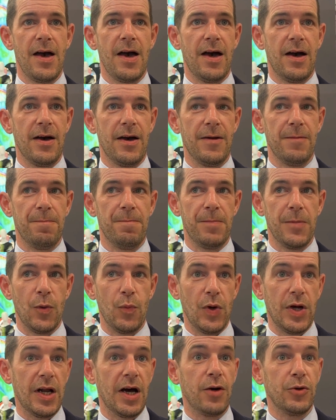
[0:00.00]
and
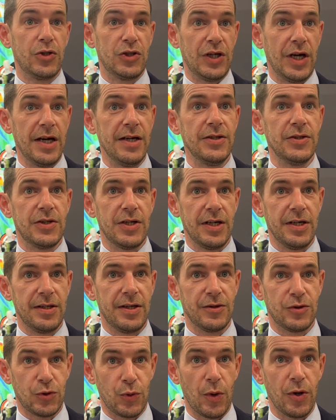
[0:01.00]
without changing
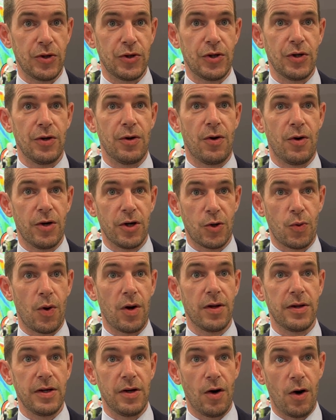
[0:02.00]
the structure or the
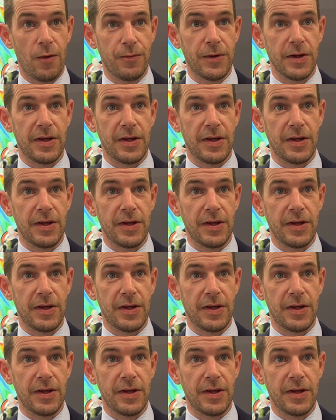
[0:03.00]
quality of